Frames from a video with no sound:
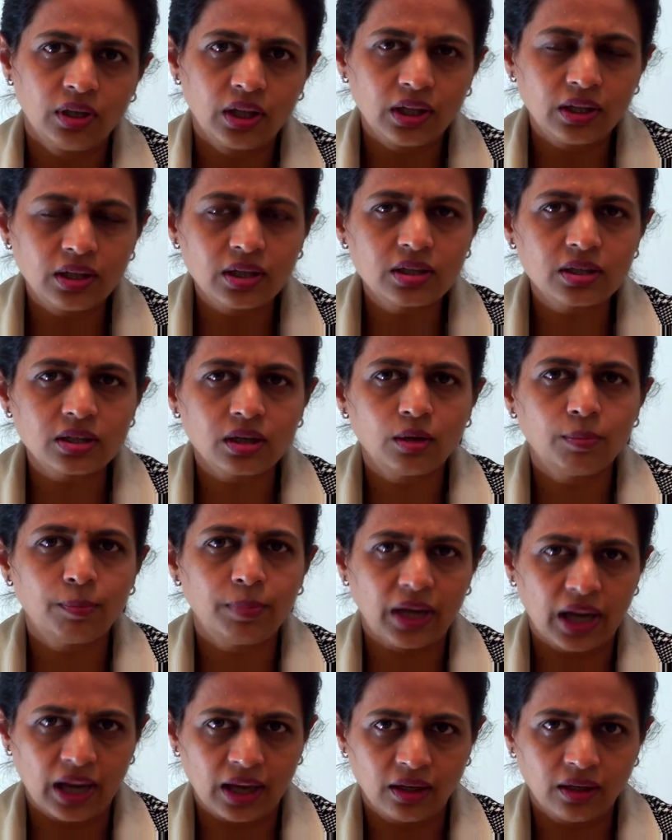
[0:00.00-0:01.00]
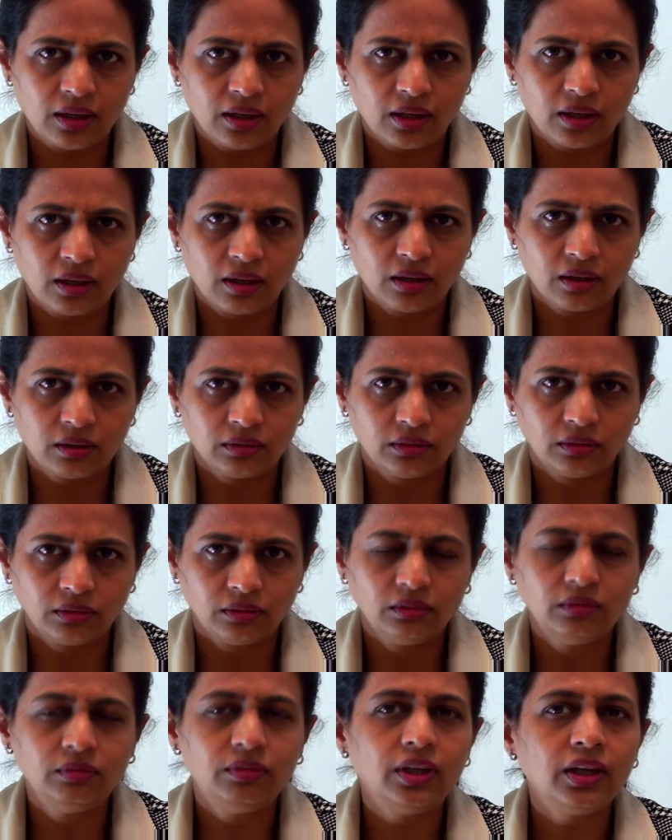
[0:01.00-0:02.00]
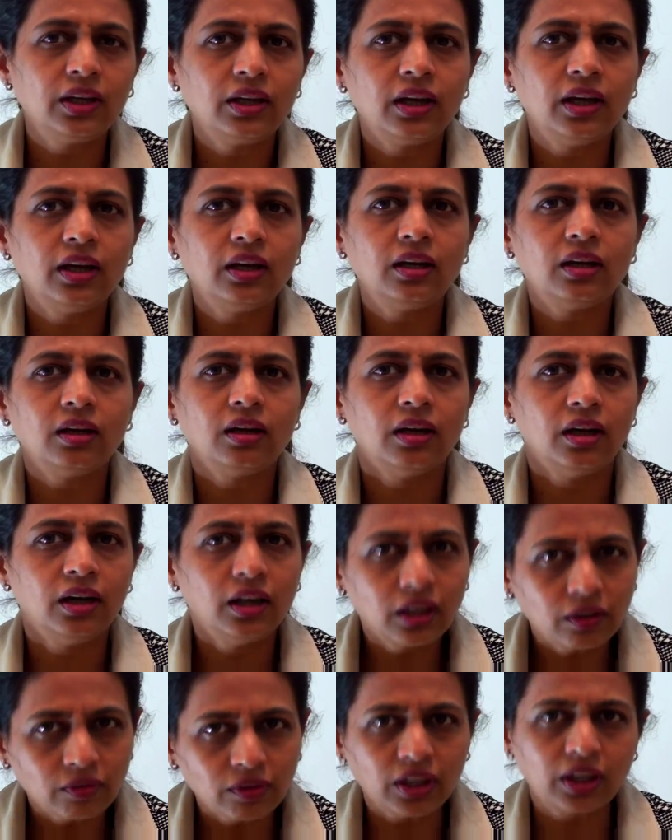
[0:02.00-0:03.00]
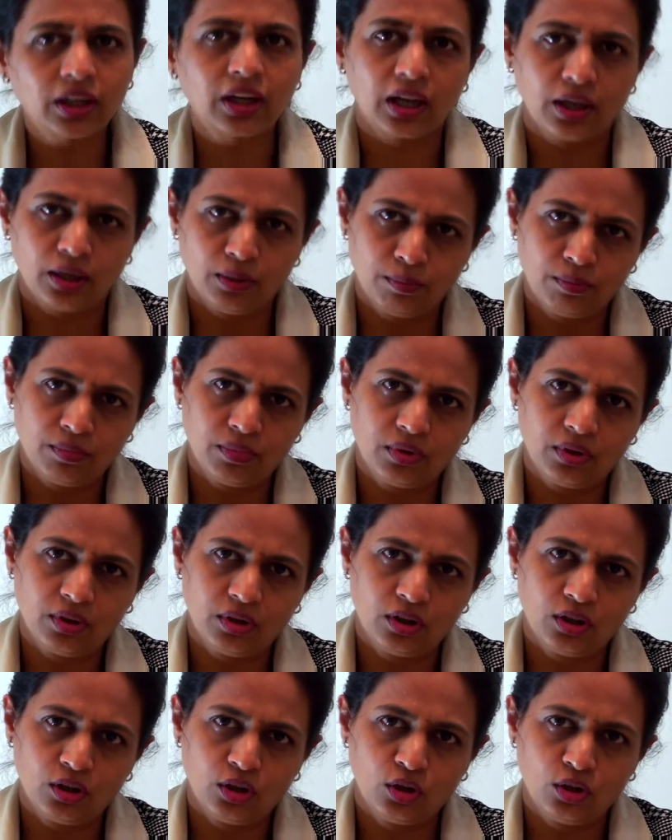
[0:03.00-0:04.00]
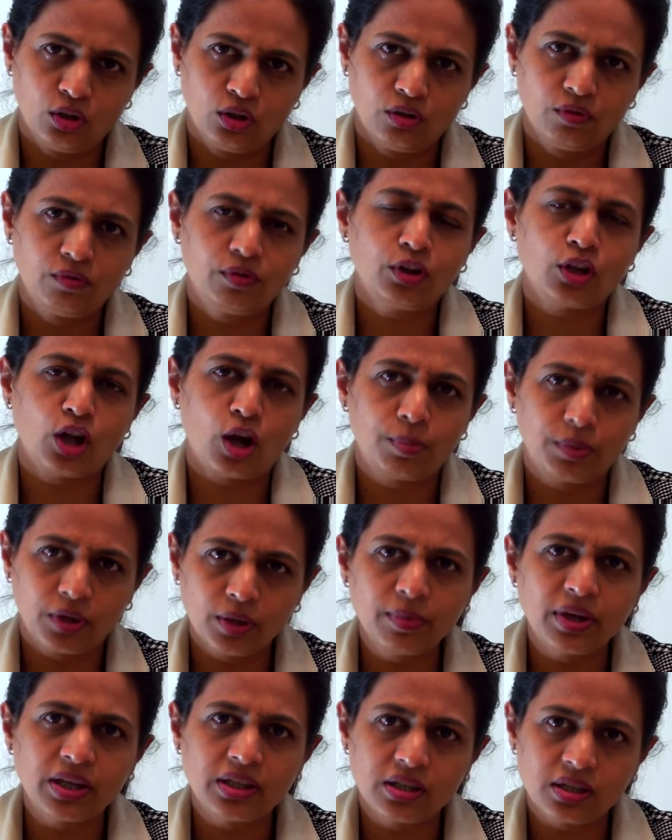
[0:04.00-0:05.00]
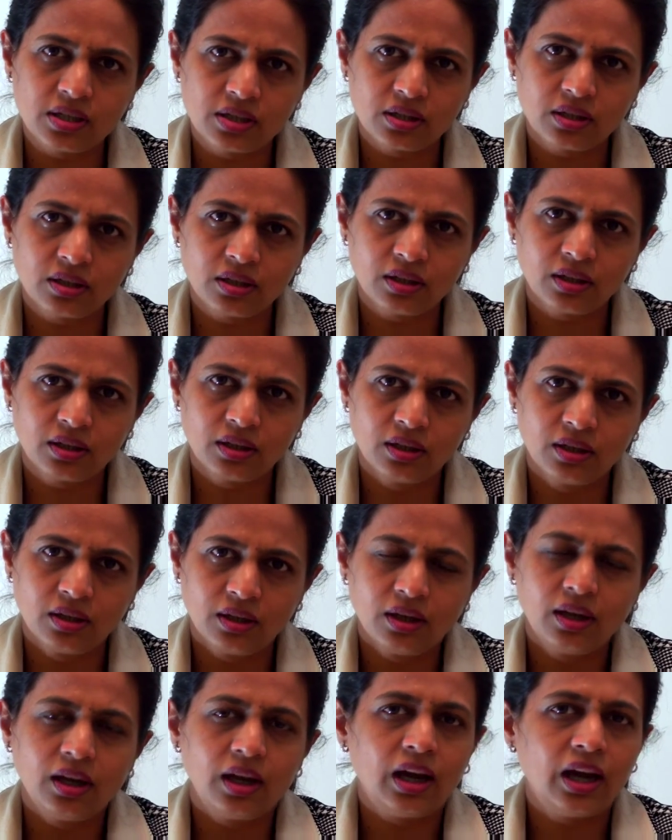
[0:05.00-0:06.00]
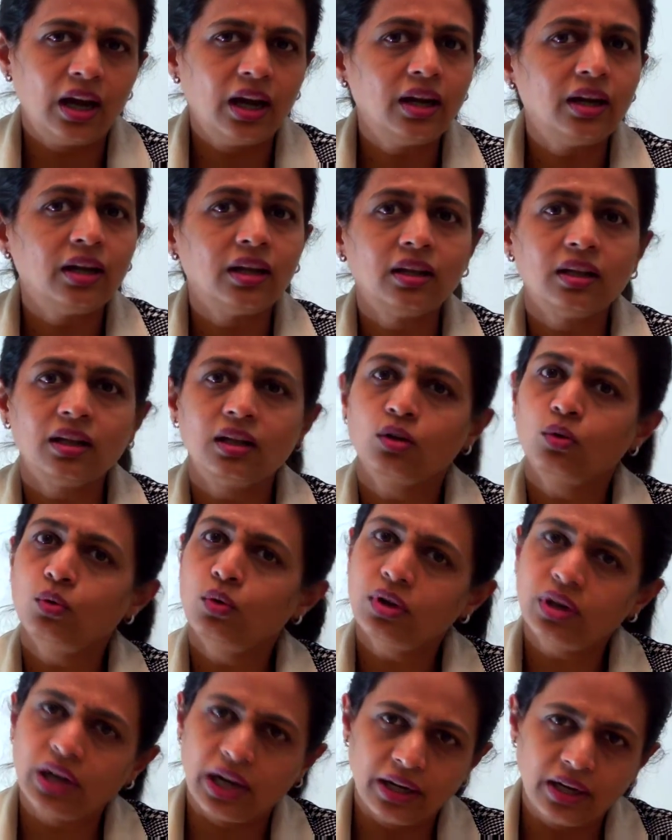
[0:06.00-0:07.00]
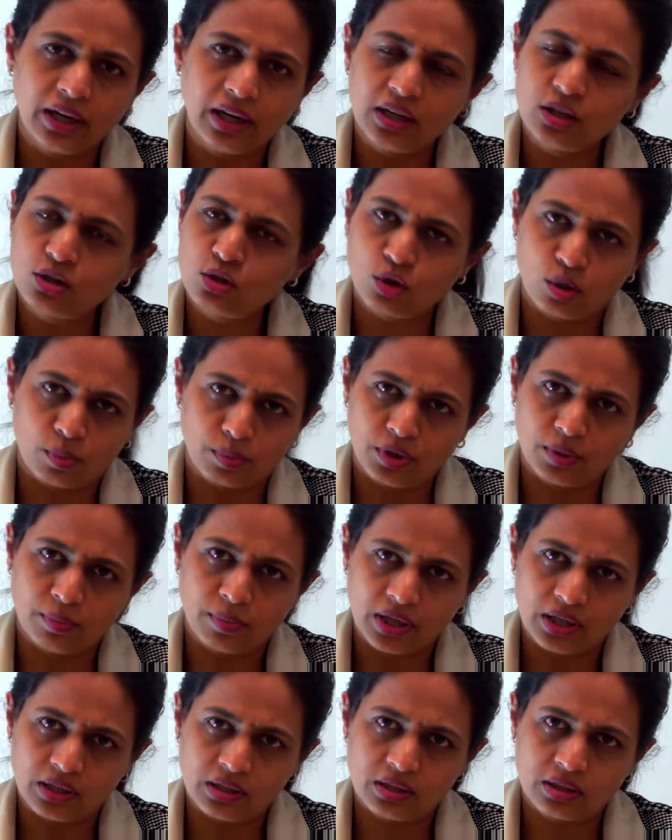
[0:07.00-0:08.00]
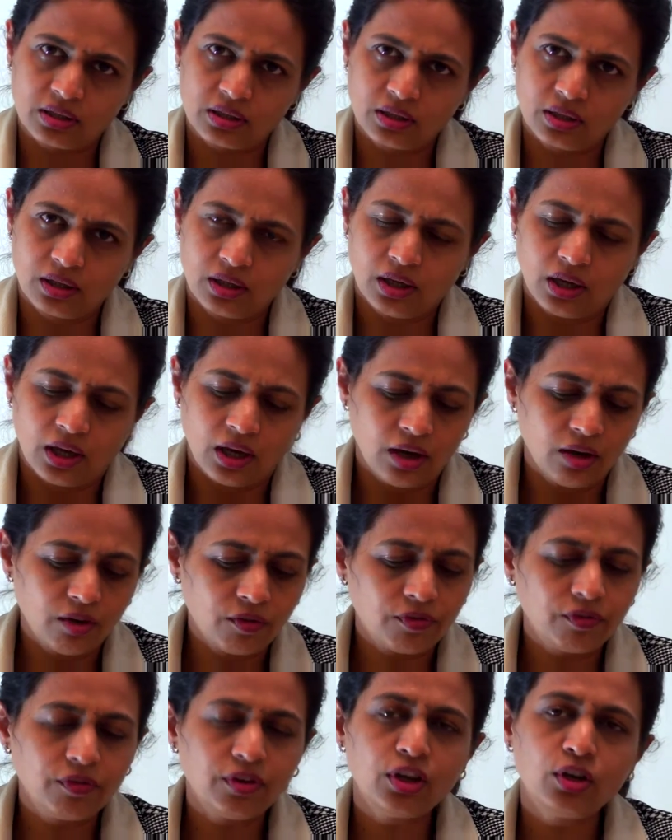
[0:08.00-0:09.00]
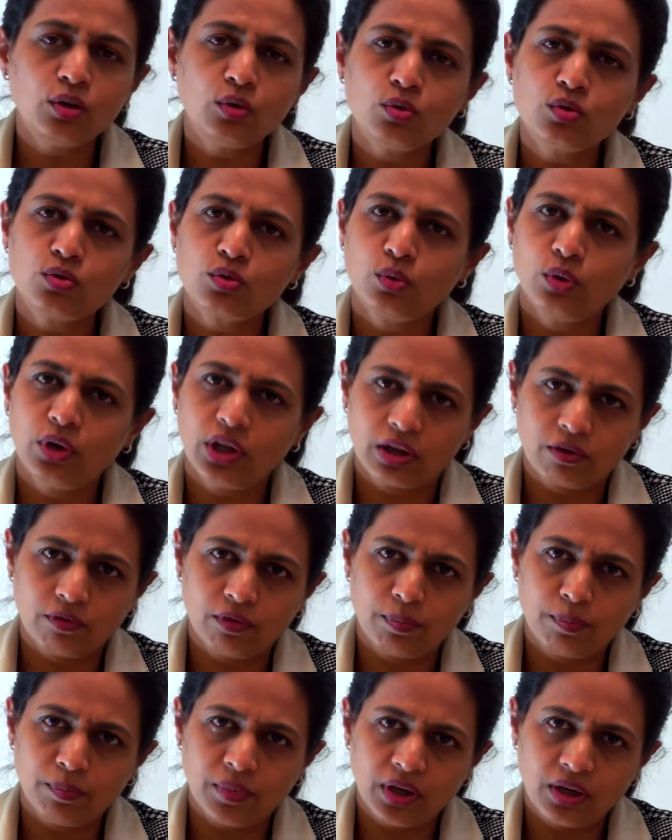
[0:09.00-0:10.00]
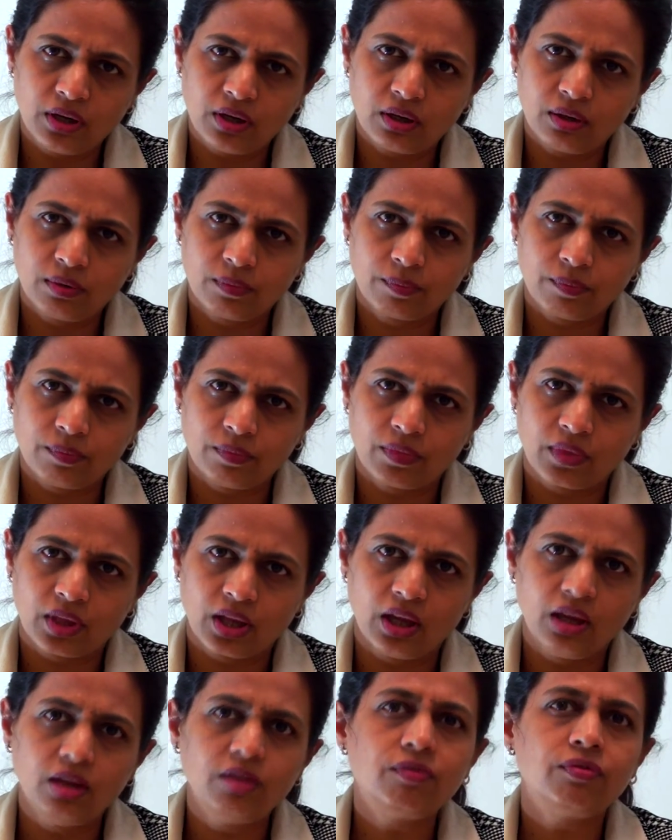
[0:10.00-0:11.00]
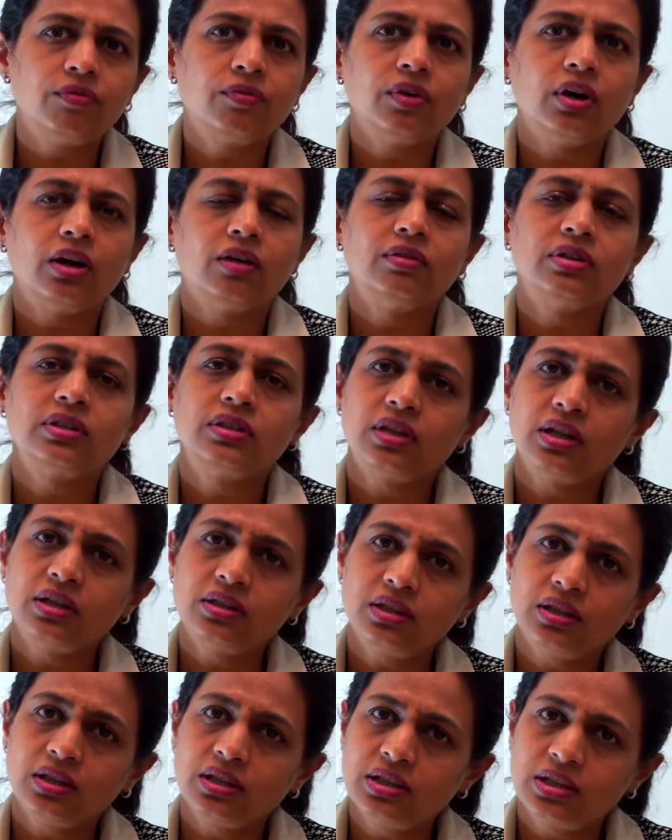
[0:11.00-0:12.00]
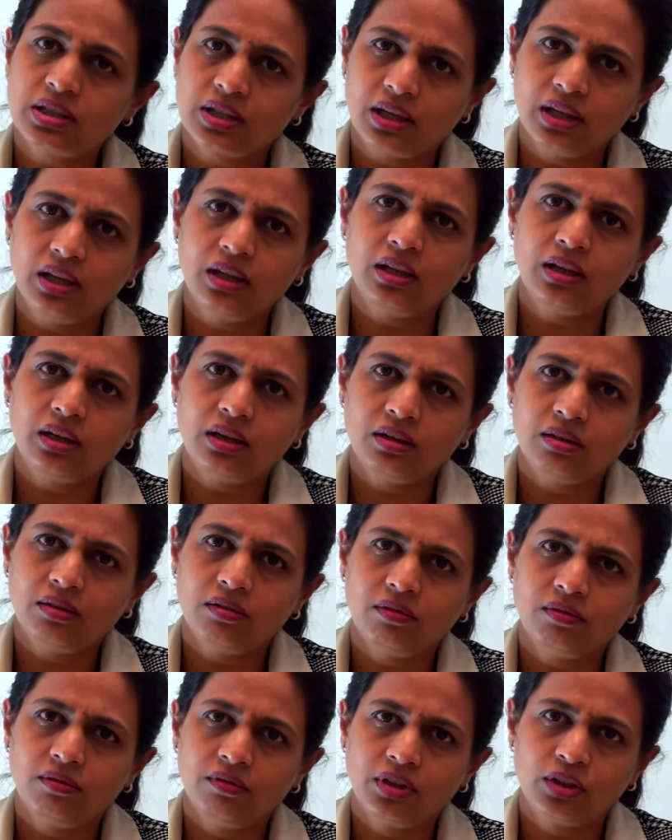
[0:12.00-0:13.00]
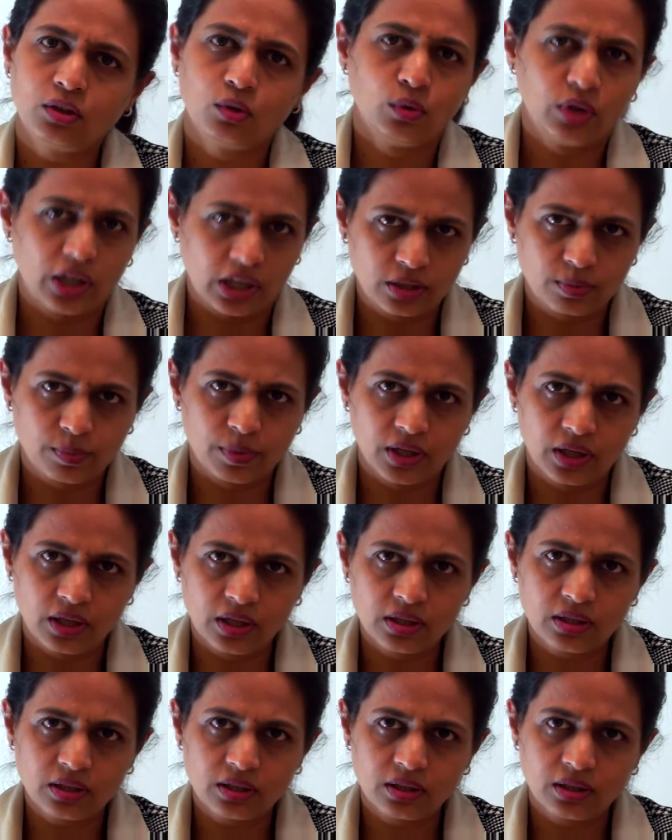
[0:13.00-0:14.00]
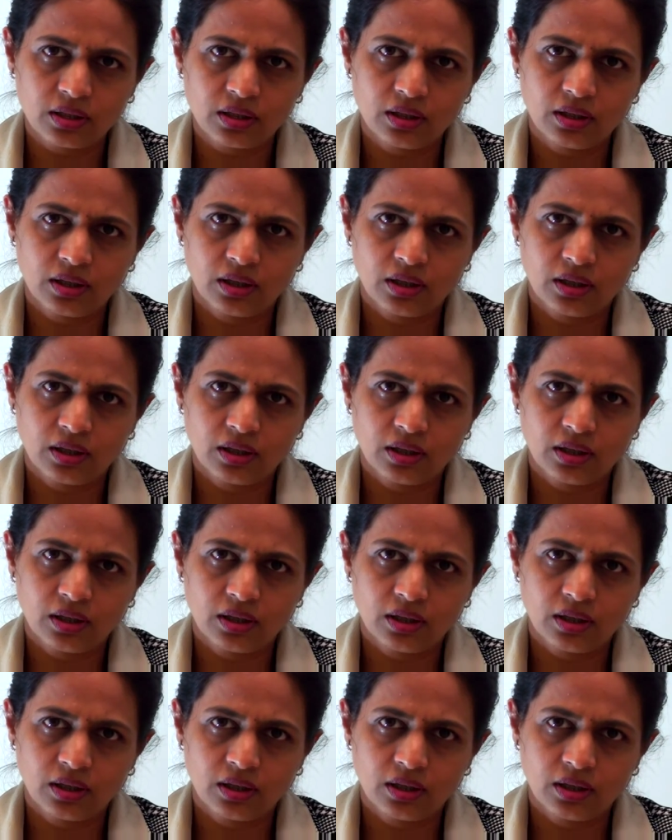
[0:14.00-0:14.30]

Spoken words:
There is a plan. We get adequate time for optimization, and there are good guidelines to optimize. If we use good equipment, if our surgeon is skilled with good expertise,